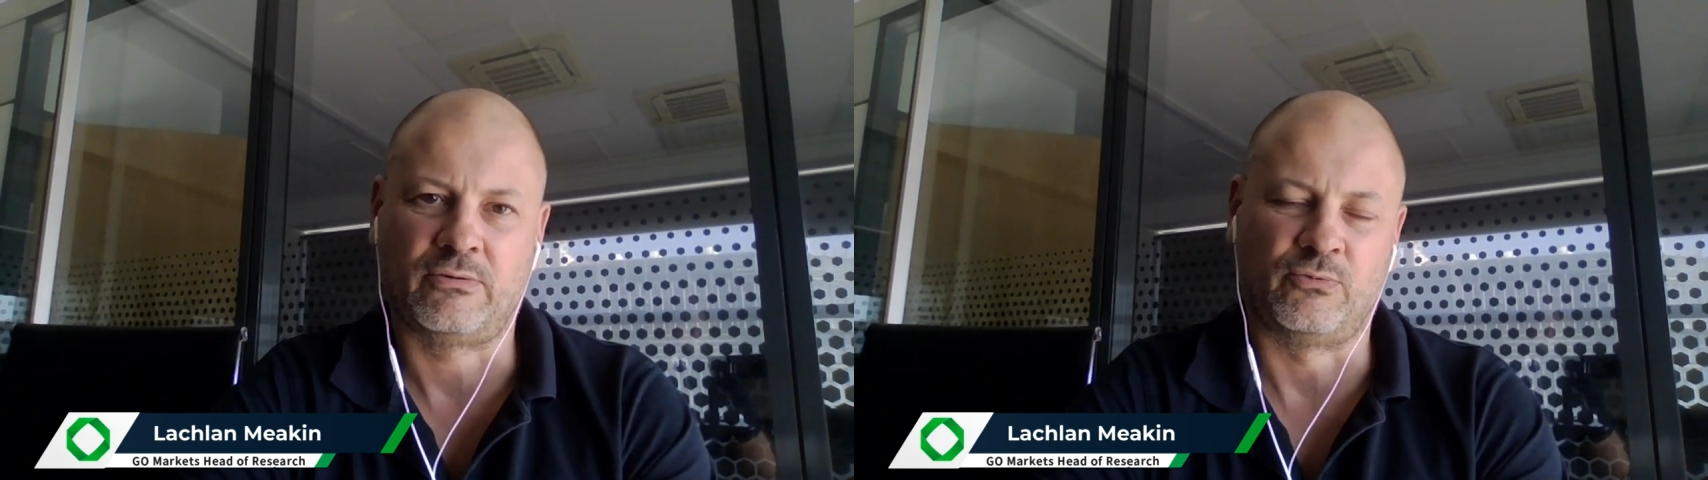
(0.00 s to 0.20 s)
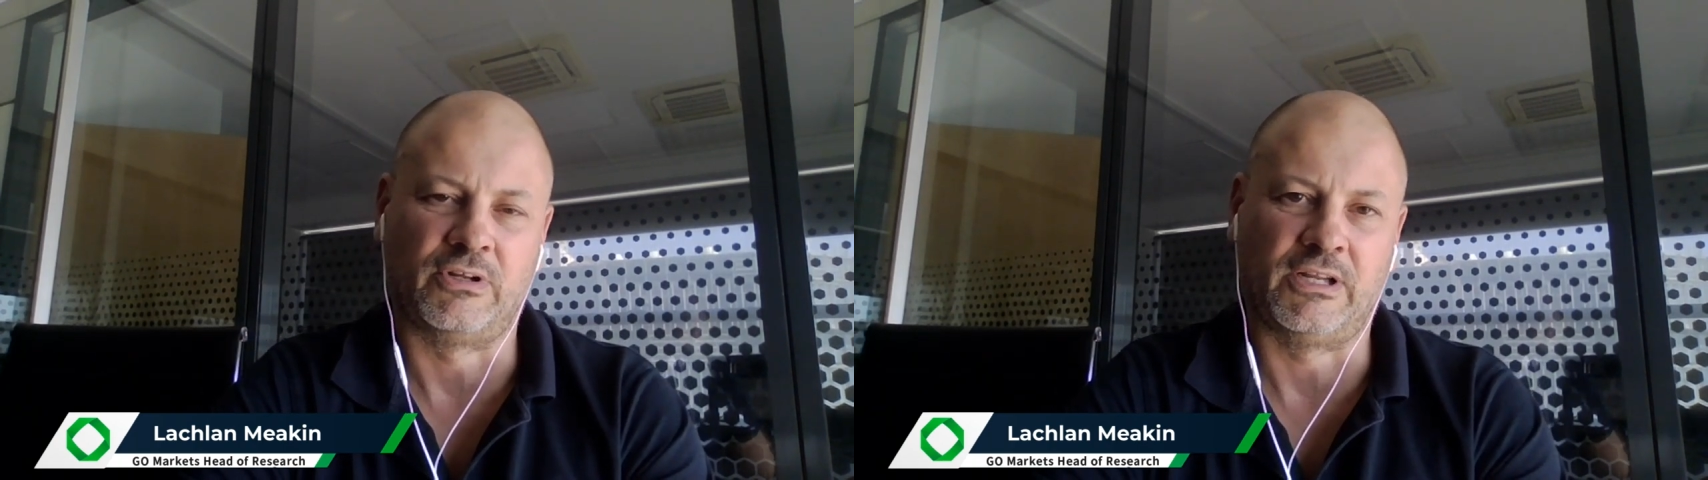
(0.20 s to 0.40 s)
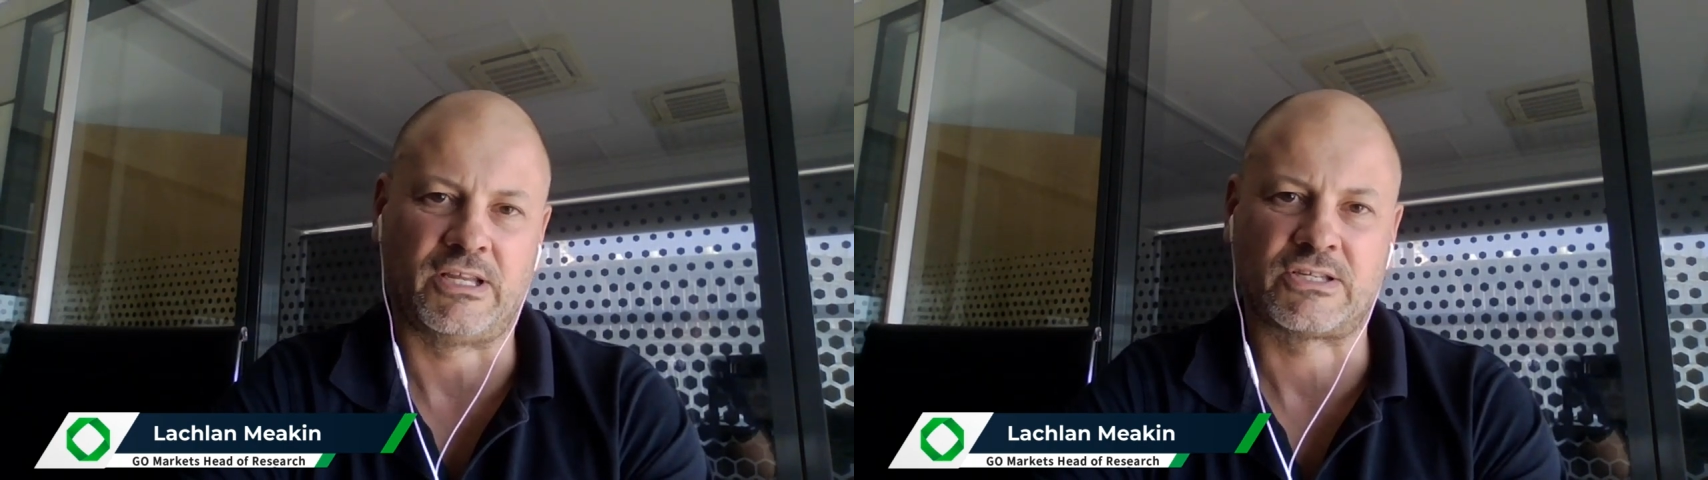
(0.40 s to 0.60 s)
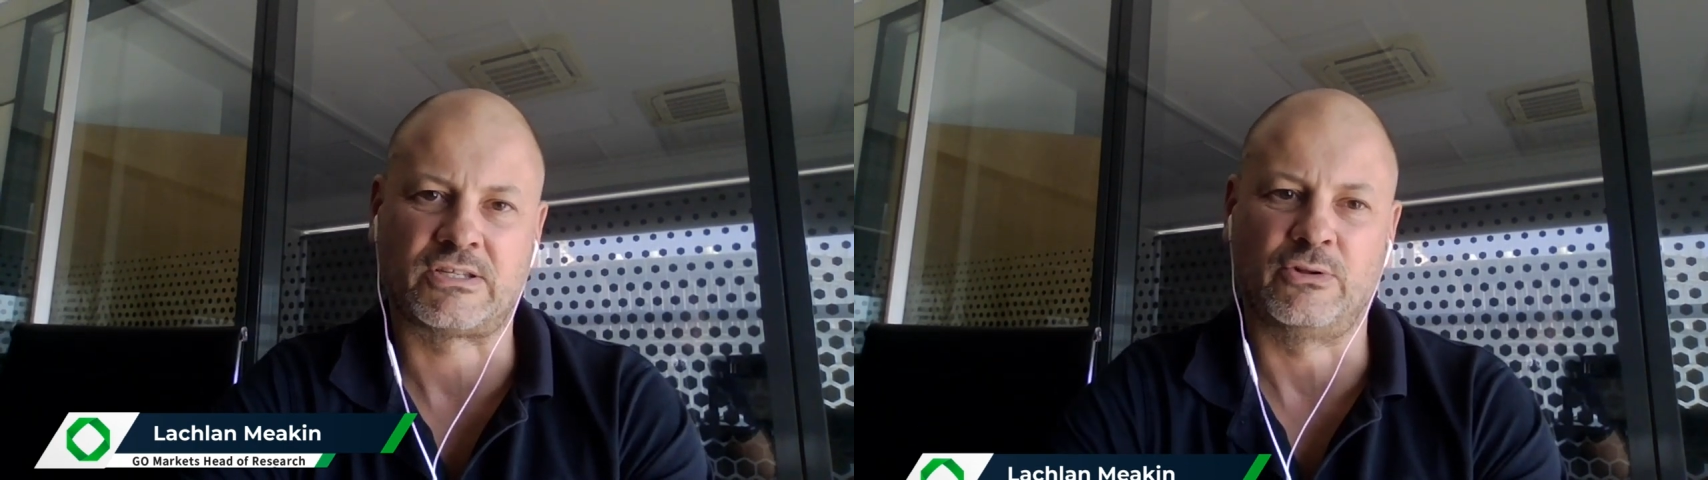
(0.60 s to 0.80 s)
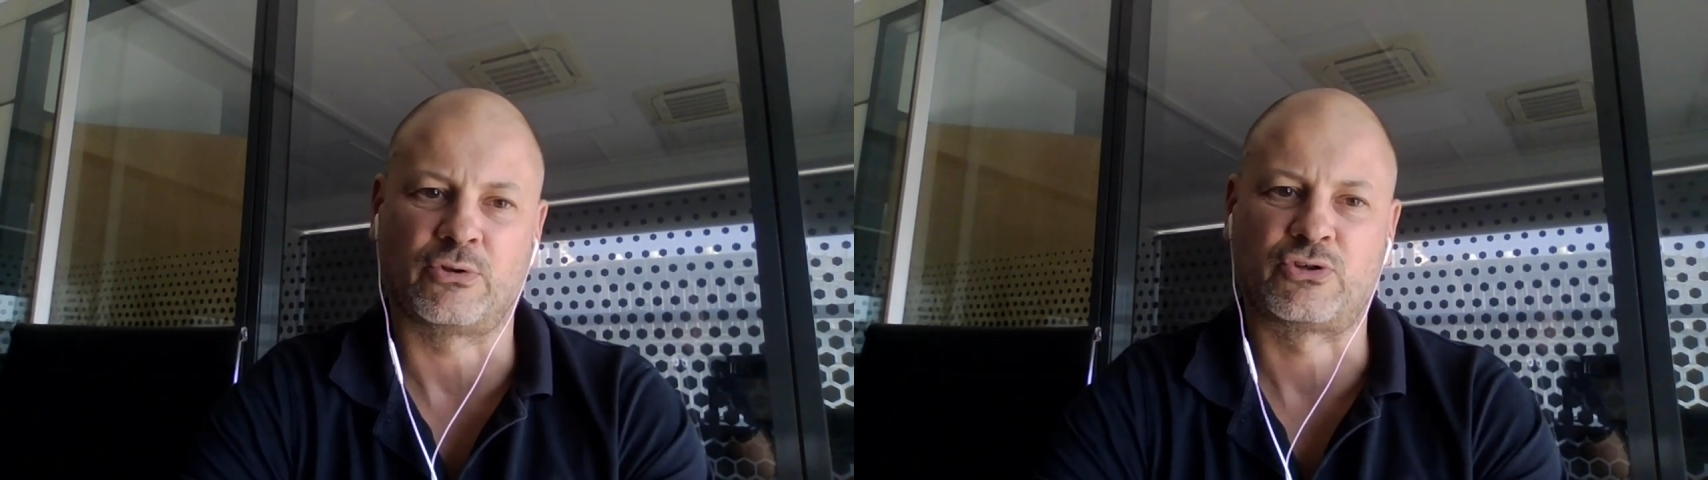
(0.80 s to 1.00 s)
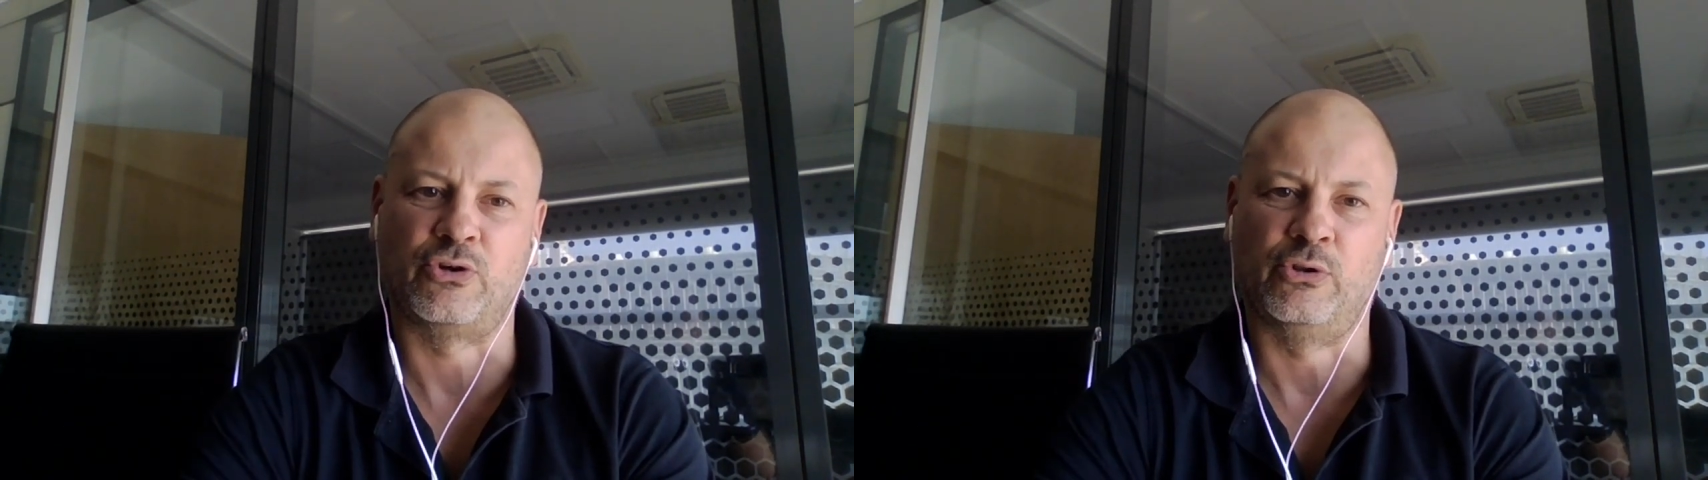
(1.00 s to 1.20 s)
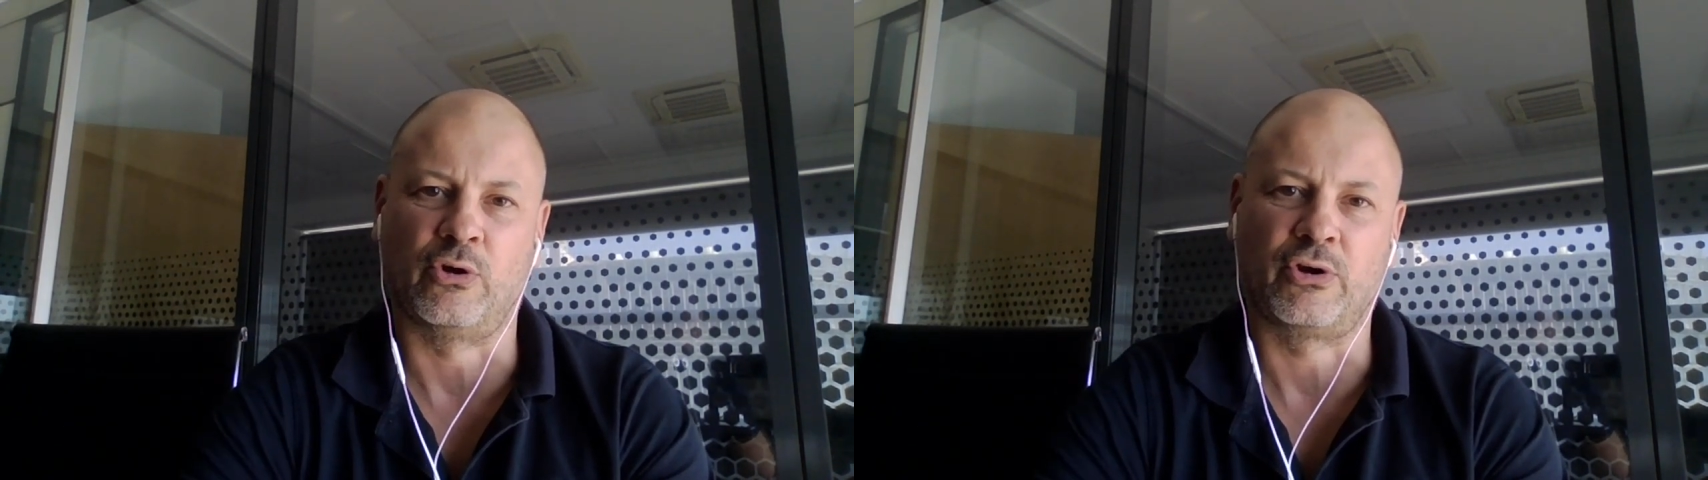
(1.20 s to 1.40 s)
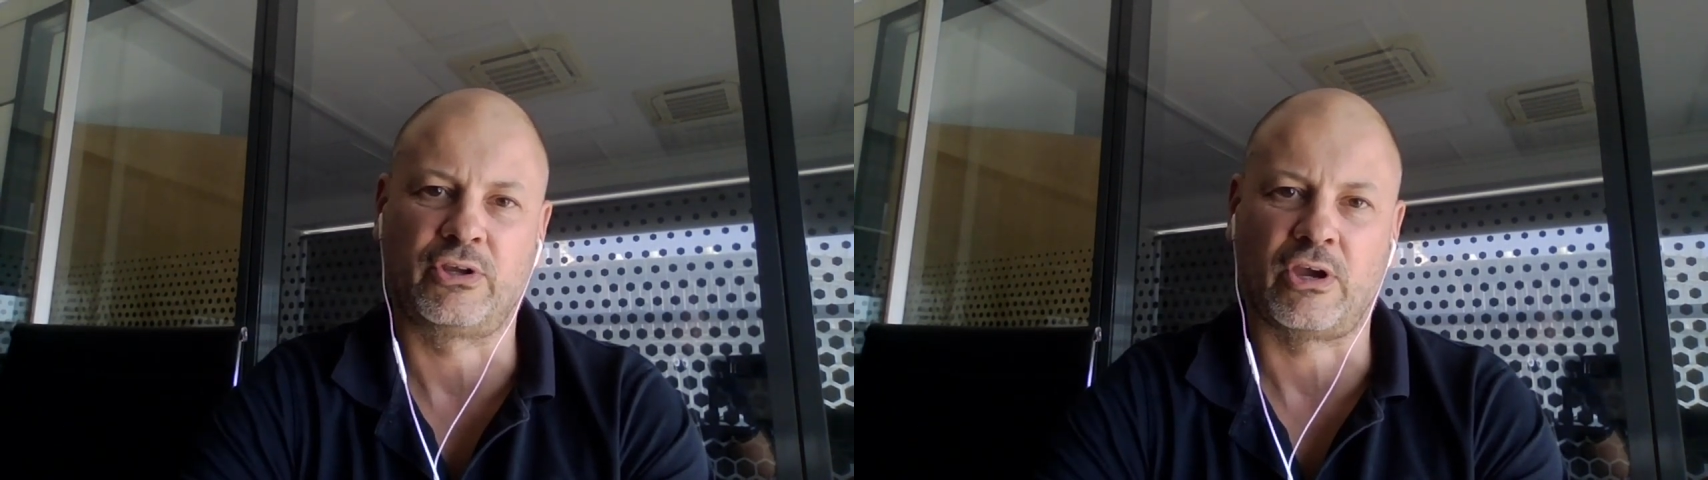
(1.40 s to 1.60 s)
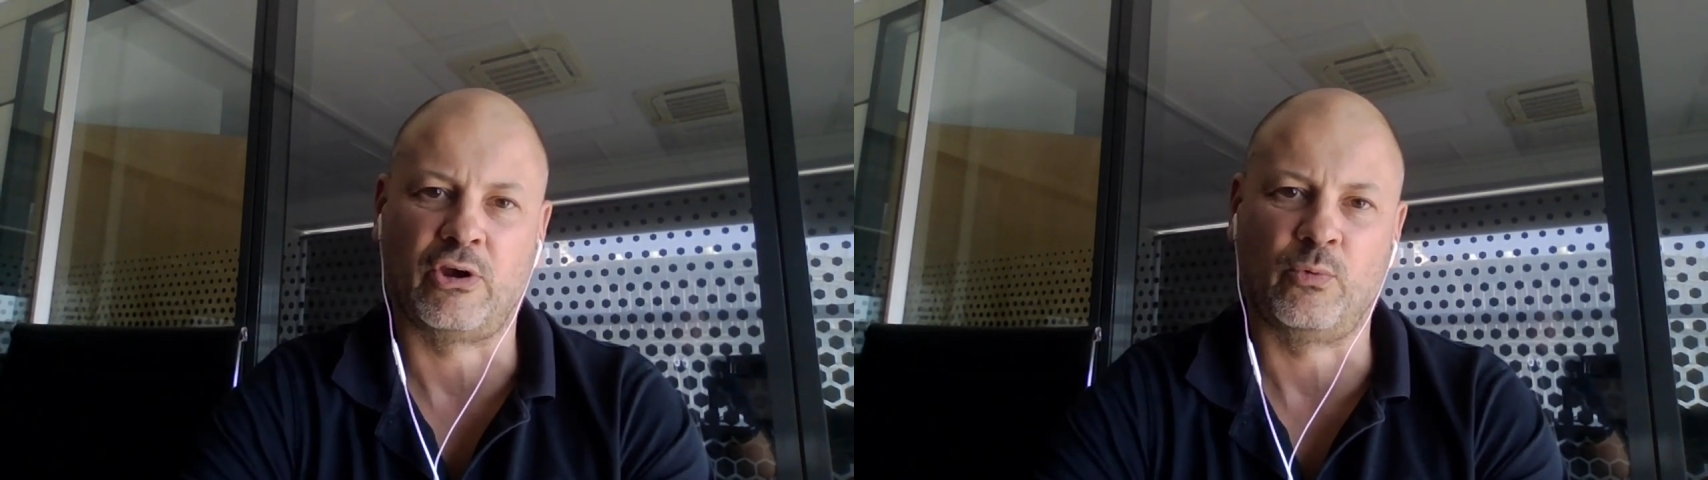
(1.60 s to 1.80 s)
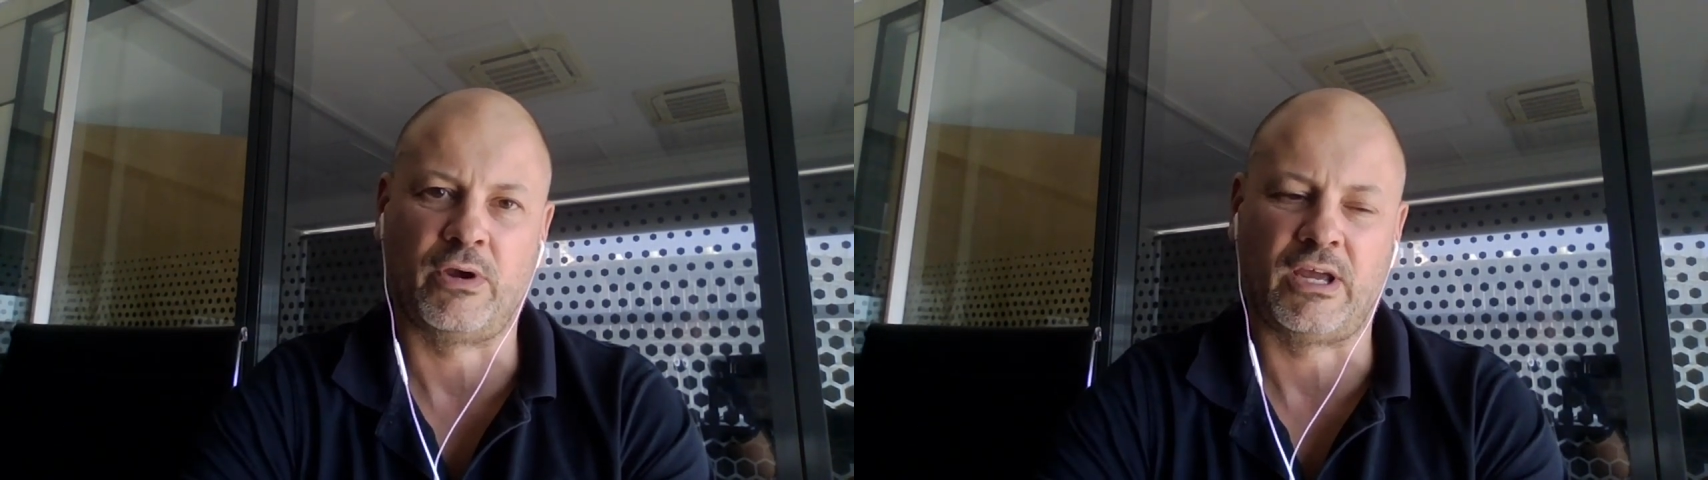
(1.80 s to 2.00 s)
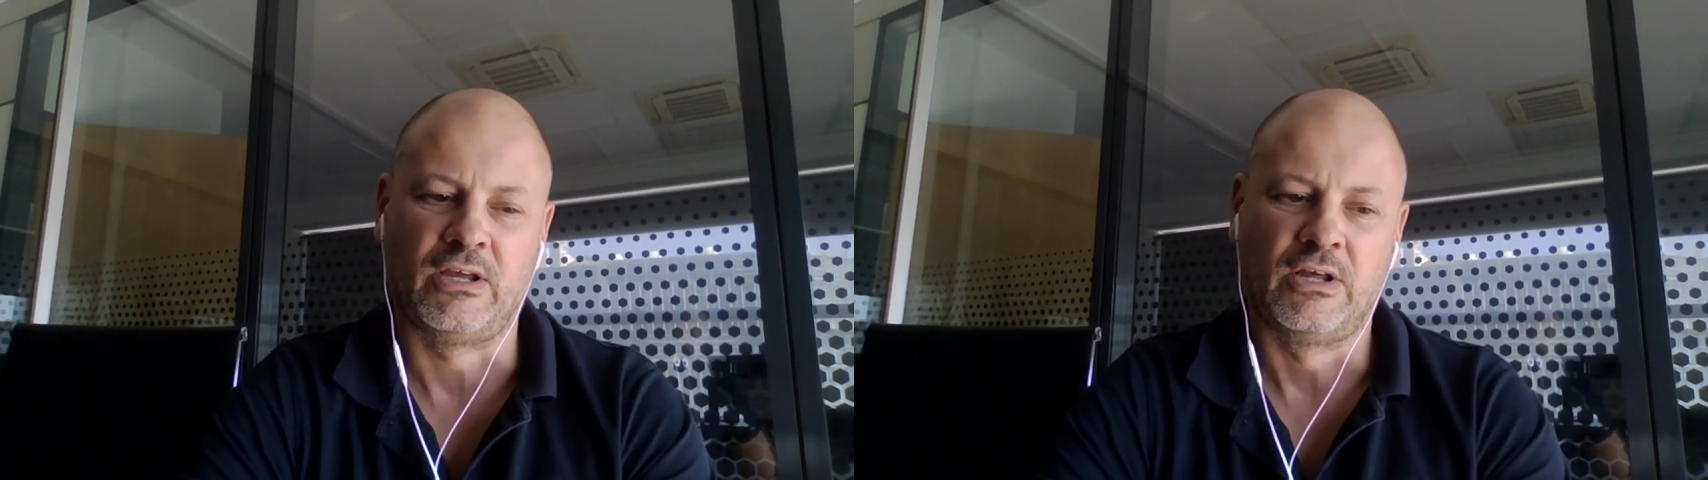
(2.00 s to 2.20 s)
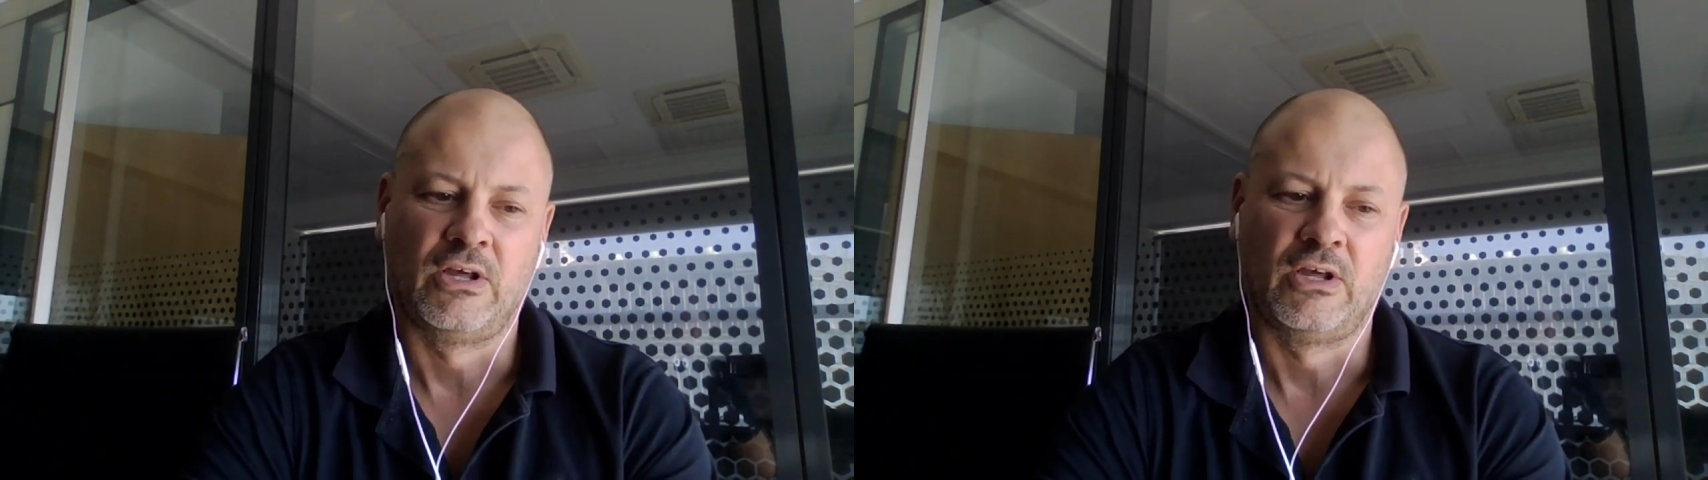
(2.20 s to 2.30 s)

released not too long ago, where